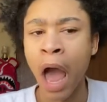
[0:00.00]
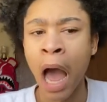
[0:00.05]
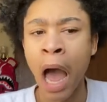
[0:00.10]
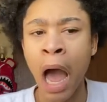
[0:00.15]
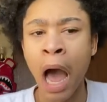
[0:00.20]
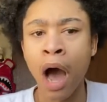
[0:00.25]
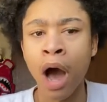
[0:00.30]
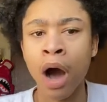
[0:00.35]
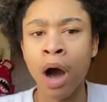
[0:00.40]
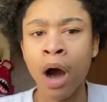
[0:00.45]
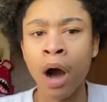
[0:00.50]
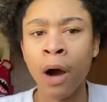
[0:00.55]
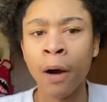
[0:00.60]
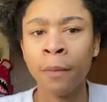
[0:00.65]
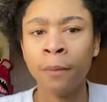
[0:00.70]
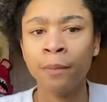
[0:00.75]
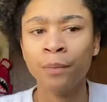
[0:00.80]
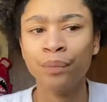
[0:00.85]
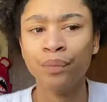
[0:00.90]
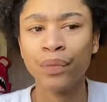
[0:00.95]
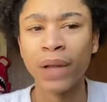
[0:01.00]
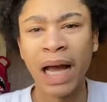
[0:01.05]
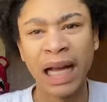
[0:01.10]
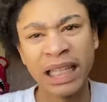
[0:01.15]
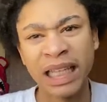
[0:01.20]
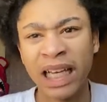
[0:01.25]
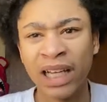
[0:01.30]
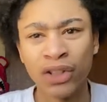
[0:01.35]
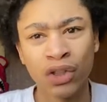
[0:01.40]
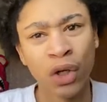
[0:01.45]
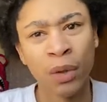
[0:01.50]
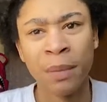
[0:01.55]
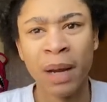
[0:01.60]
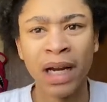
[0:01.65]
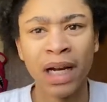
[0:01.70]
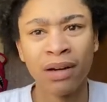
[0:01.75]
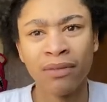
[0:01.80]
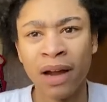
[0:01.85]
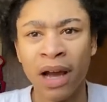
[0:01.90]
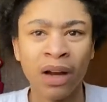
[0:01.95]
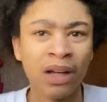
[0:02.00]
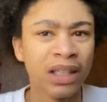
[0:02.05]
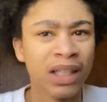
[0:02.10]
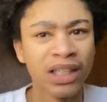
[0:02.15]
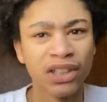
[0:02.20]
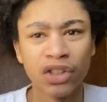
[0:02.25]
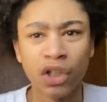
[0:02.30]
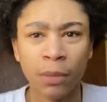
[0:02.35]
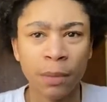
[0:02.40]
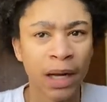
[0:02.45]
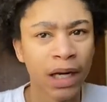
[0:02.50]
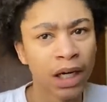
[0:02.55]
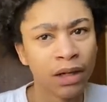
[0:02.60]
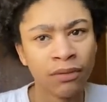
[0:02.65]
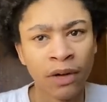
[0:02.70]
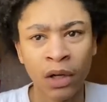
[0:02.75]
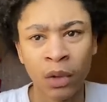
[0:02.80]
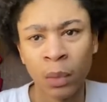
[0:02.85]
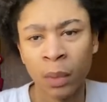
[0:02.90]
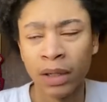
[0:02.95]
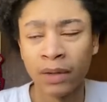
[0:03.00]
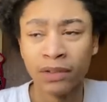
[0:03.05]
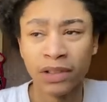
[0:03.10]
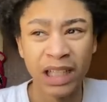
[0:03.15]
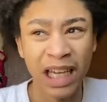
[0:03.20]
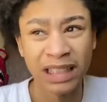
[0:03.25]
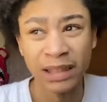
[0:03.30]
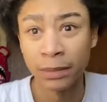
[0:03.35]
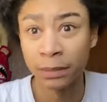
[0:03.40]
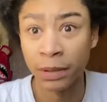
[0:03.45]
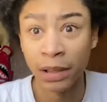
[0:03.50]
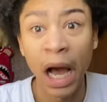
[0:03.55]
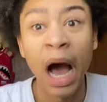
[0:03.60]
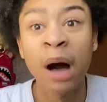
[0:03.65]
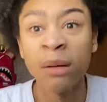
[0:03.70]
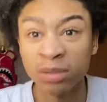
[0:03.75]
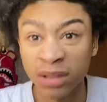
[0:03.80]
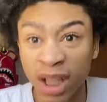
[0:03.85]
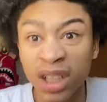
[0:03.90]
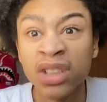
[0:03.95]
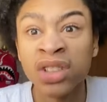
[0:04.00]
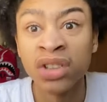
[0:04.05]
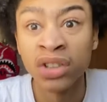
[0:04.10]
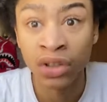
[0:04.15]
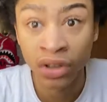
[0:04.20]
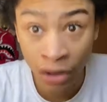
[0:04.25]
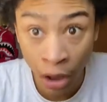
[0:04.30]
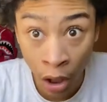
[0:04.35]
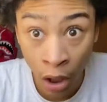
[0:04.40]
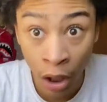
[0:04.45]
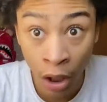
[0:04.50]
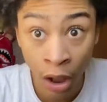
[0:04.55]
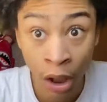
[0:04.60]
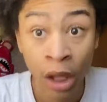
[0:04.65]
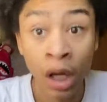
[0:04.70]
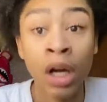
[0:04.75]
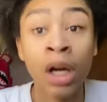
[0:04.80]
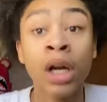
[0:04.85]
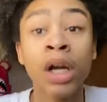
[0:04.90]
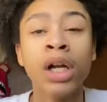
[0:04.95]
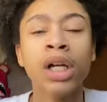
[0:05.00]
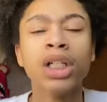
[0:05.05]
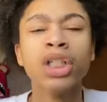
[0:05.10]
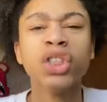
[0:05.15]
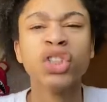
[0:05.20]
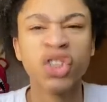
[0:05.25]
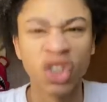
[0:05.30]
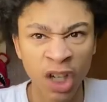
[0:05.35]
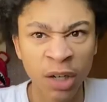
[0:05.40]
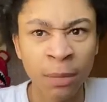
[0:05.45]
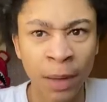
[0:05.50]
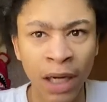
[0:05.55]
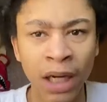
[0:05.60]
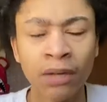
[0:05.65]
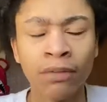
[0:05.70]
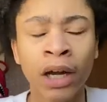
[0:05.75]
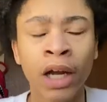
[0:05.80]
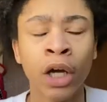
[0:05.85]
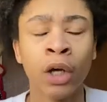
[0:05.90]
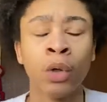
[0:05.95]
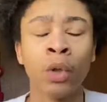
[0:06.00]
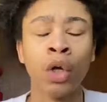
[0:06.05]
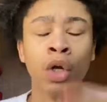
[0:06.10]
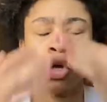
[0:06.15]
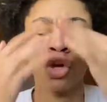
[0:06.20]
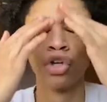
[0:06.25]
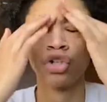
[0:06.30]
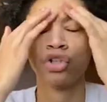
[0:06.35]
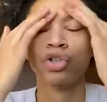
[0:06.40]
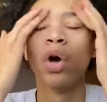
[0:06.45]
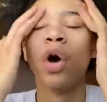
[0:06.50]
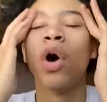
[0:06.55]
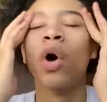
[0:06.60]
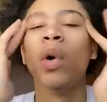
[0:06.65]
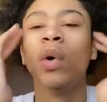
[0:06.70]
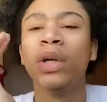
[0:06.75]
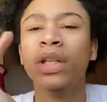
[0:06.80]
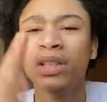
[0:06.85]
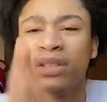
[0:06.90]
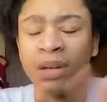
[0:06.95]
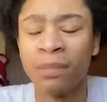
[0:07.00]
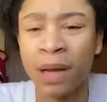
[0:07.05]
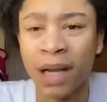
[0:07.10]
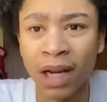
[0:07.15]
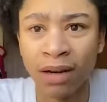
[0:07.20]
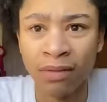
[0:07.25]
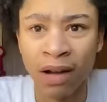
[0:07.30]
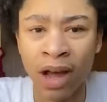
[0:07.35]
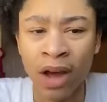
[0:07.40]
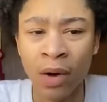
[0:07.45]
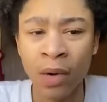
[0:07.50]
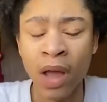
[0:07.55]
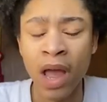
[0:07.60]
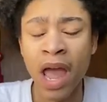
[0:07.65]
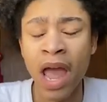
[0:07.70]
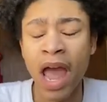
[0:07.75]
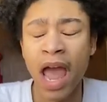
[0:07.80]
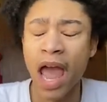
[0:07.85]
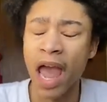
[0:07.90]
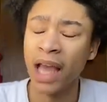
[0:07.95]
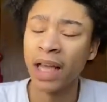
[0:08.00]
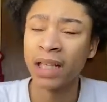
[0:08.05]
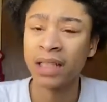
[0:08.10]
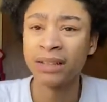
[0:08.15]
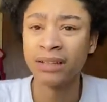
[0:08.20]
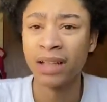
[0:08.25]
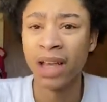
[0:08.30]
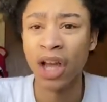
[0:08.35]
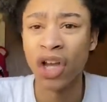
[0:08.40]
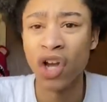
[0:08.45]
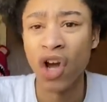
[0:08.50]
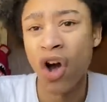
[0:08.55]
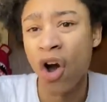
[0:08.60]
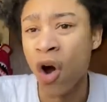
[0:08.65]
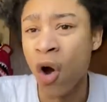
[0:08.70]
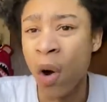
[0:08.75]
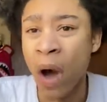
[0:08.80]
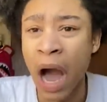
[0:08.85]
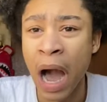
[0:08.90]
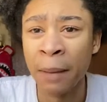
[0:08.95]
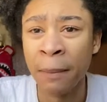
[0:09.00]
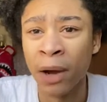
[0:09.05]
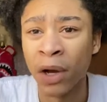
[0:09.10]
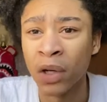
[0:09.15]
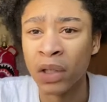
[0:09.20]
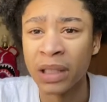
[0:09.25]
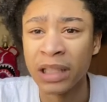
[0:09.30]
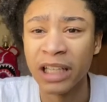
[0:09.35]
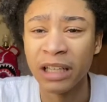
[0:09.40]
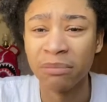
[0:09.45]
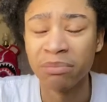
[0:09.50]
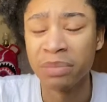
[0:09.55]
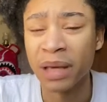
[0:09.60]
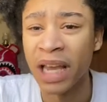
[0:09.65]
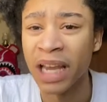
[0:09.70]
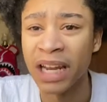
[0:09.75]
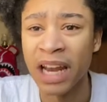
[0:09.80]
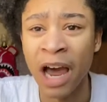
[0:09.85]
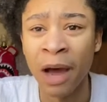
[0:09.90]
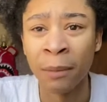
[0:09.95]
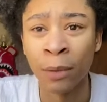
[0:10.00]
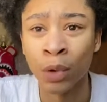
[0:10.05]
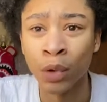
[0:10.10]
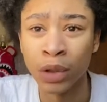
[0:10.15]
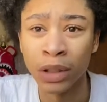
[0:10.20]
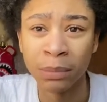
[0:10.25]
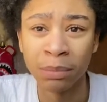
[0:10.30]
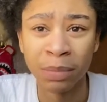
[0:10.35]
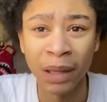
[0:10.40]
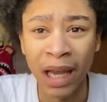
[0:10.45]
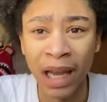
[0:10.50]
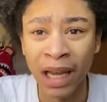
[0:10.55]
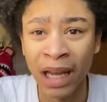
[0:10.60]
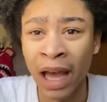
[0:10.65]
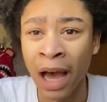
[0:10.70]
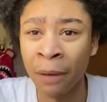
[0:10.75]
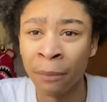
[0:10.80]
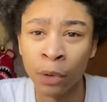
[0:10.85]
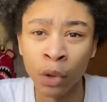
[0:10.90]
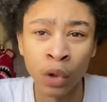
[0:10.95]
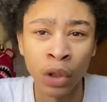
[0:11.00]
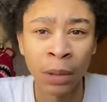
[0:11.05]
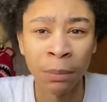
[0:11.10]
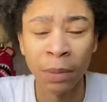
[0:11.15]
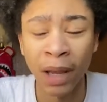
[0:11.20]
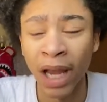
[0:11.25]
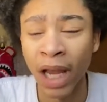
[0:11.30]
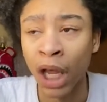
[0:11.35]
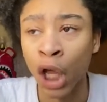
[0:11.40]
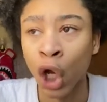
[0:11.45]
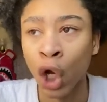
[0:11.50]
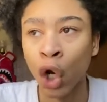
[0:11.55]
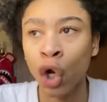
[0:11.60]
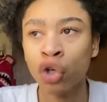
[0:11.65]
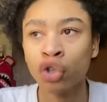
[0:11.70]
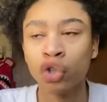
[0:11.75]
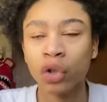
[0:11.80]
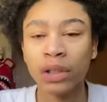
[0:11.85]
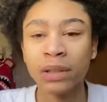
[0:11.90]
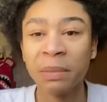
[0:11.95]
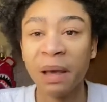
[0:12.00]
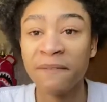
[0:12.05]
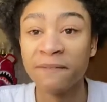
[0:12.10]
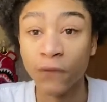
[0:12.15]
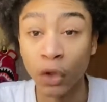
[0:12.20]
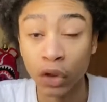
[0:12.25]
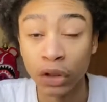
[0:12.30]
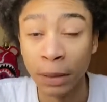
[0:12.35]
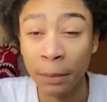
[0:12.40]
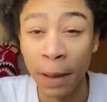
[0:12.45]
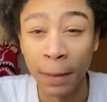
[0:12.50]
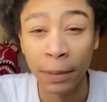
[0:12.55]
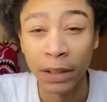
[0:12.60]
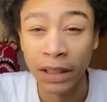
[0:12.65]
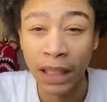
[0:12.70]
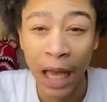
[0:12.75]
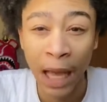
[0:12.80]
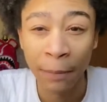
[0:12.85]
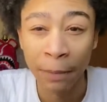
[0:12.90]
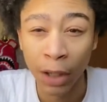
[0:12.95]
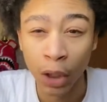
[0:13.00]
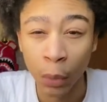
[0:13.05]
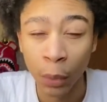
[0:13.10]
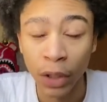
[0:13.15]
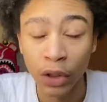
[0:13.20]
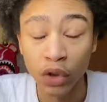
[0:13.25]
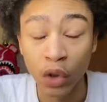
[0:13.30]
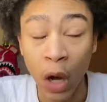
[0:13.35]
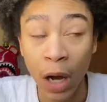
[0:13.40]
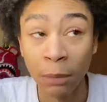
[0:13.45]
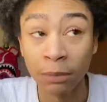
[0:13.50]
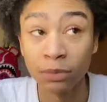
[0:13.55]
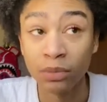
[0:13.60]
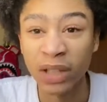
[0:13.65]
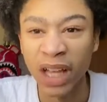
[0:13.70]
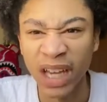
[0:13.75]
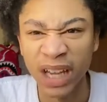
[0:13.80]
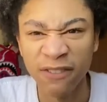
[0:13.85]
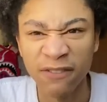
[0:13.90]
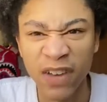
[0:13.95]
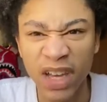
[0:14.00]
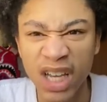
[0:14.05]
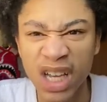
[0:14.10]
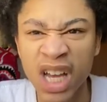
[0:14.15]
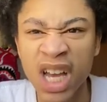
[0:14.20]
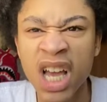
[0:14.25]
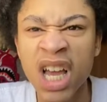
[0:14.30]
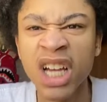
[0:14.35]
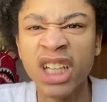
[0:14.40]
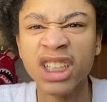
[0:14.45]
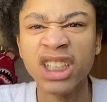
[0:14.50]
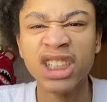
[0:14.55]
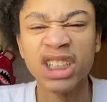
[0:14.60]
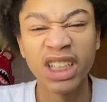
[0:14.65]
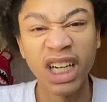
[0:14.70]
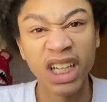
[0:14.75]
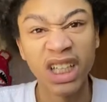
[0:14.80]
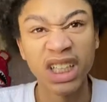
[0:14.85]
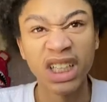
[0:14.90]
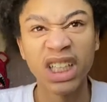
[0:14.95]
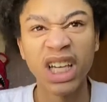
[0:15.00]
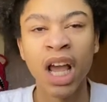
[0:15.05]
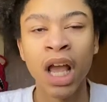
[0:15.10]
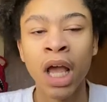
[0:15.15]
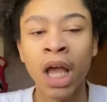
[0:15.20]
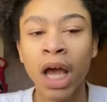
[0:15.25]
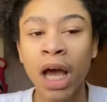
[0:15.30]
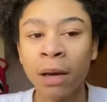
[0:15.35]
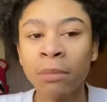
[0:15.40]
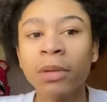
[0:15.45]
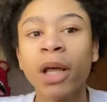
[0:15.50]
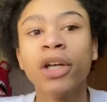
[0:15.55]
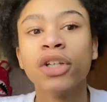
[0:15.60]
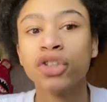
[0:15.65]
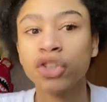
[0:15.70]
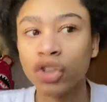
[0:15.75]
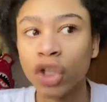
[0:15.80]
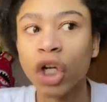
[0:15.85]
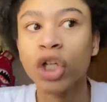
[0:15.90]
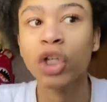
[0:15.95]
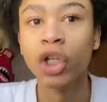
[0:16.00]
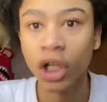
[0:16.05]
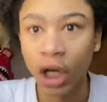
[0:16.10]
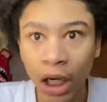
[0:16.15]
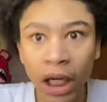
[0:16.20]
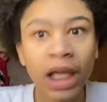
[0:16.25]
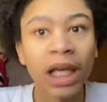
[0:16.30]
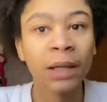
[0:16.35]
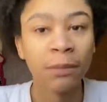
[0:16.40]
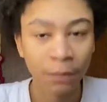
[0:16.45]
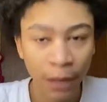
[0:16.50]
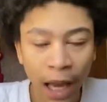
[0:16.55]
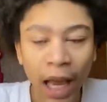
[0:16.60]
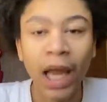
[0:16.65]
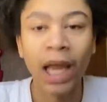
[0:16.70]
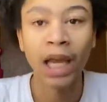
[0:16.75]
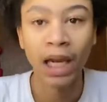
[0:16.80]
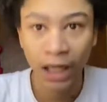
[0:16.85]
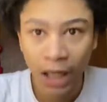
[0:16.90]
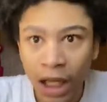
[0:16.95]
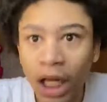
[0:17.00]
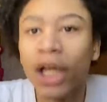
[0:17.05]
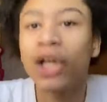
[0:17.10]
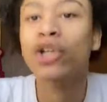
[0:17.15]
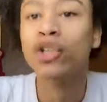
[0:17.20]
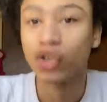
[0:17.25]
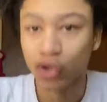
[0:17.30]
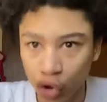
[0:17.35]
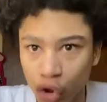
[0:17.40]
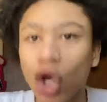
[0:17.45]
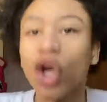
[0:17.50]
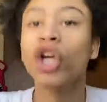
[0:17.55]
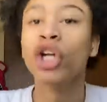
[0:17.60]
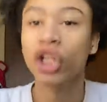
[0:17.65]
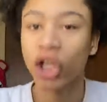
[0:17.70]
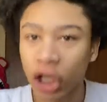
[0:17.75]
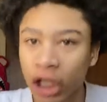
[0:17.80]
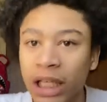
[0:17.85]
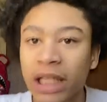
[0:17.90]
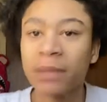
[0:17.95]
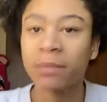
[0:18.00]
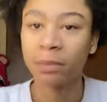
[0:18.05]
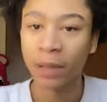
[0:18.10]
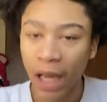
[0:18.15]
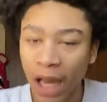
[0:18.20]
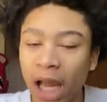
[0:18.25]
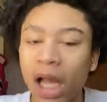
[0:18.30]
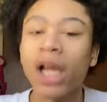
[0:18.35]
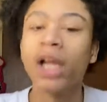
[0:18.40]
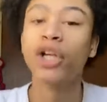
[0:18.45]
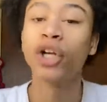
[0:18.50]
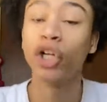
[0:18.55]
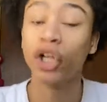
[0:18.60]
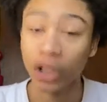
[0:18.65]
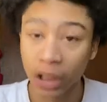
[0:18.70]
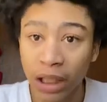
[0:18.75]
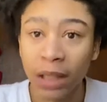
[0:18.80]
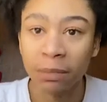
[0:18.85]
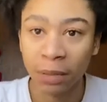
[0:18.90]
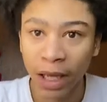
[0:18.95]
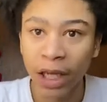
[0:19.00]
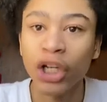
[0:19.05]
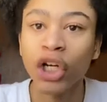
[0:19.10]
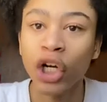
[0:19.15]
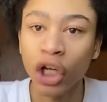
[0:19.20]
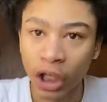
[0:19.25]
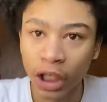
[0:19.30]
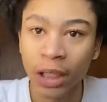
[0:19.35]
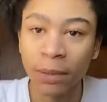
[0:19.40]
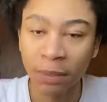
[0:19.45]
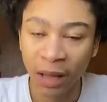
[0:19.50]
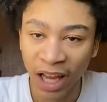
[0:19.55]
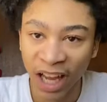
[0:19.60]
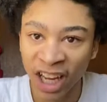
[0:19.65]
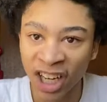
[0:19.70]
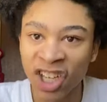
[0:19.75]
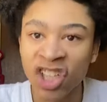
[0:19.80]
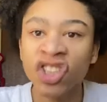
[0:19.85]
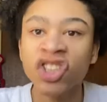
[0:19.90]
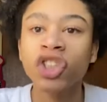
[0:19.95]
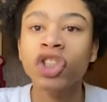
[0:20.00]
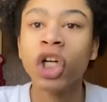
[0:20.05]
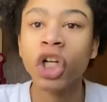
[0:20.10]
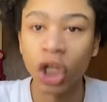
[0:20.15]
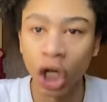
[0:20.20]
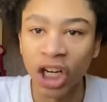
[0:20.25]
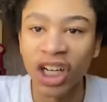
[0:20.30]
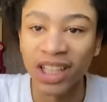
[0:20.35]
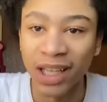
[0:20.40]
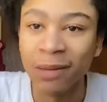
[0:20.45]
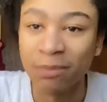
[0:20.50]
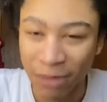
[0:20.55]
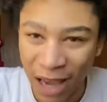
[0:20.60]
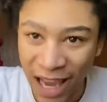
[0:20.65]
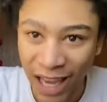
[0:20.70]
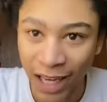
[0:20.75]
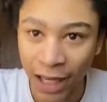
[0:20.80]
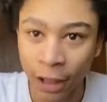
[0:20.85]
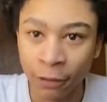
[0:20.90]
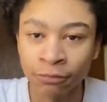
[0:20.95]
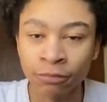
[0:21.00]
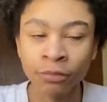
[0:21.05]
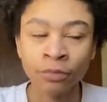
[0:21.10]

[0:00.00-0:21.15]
I can't turn back around. I can't turn back around, whatever the case may be. I was like, sir, turn back around. So he turned back around and he's like, oh, how am I going to get paid? How am I going to get paid? How am I going to get paid? So it's my first time hopping the cab, by the way. So I'm like fake shaky. I'm like, sir, you're going to get paid. Sir, you're going to get paid. You're going to get paid. You're going to get paid. You're going to get paid.